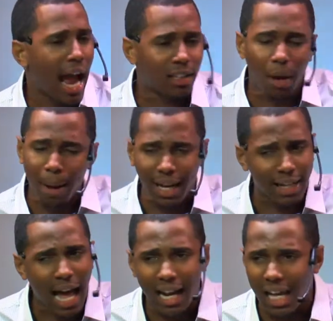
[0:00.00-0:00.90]
I ain't talking about
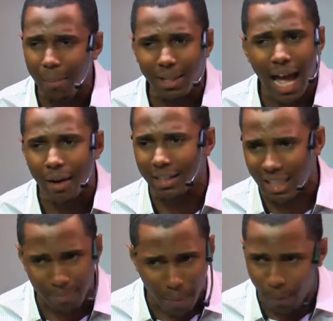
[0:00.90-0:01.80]
that not laying me down to
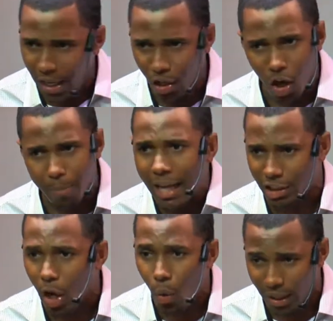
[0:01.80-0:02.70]
sleep. I pray the Lord my
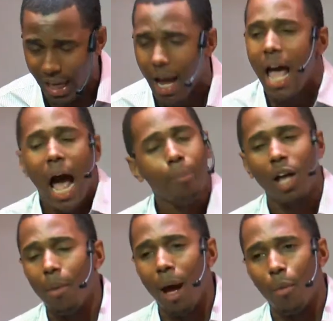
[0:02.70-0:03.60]
soul to keep. I'm
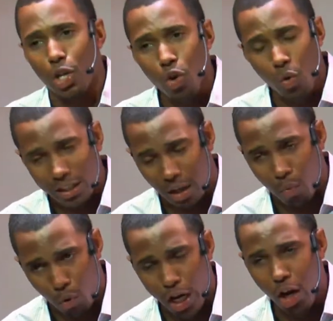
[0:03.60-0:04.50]
talking about when you're in
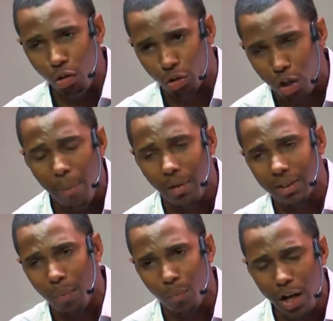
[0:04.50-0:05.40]
some real trouble,
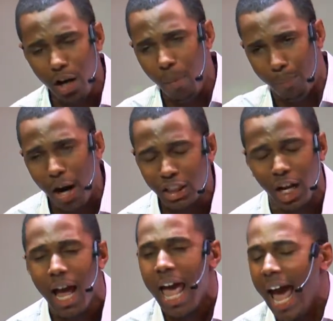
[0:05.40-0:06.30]
some real
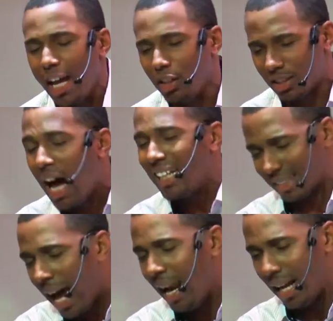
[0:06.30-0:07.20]
pressure, and you start
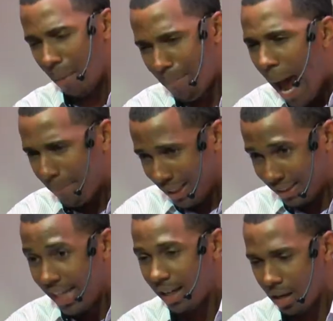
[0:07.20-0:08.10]
sounding like a
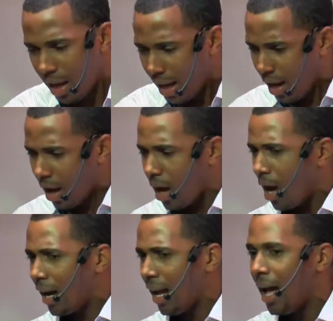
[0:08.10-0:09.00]
Baptist deacon. Hey,
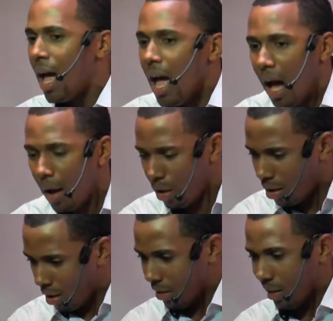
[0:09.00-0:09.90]
Lord, uh, uh,
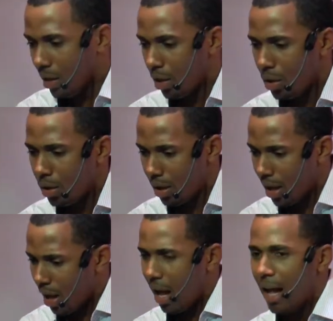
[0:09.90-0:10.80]
uh, oh,
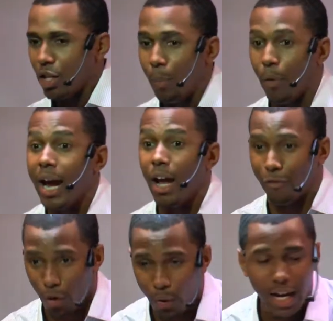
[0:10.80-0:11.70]
Lord. you praying
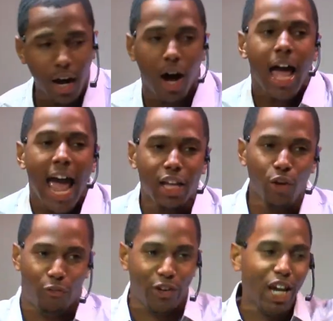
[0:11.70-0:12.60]
for real, and
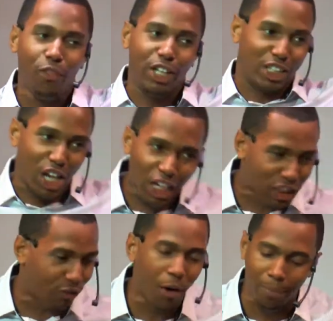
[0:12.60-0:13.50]
you feel the
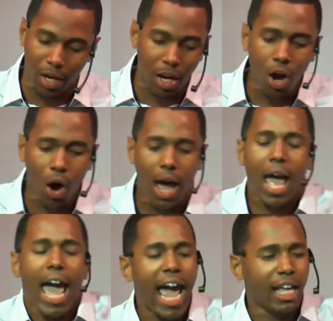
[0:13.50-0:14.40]
touch from from the Lord.
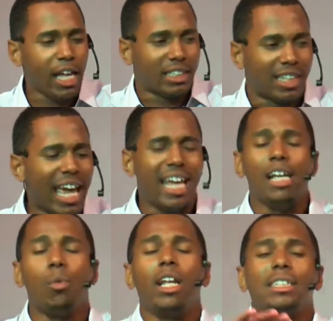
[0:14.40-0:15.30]
And he said,
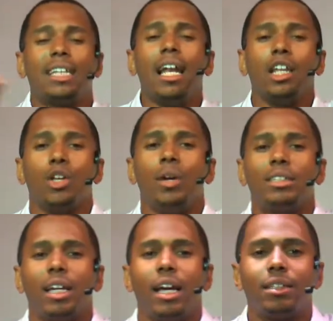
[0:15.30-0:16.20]
he, what he's telling you, he's
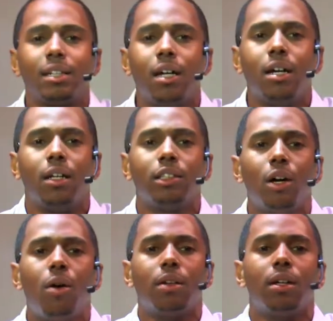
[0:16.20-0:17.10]
saying, son,
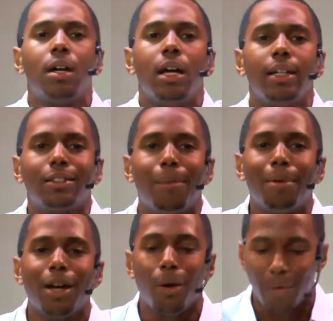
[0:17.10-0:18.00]
daughter, it's going to
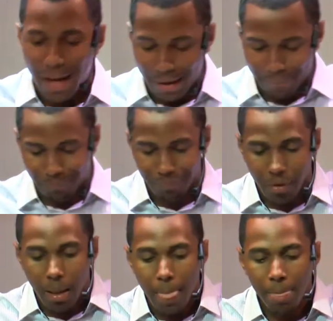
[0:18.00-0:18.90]
be all right.
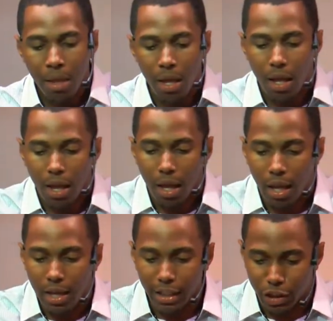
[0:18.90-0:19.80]

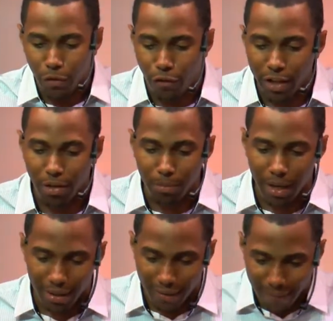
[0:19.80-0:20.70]
He lets you feel
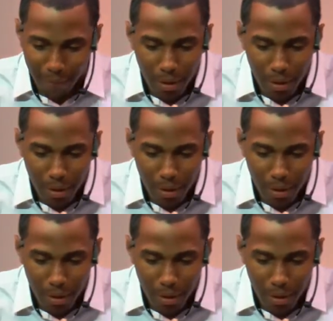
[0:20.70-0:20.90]
better.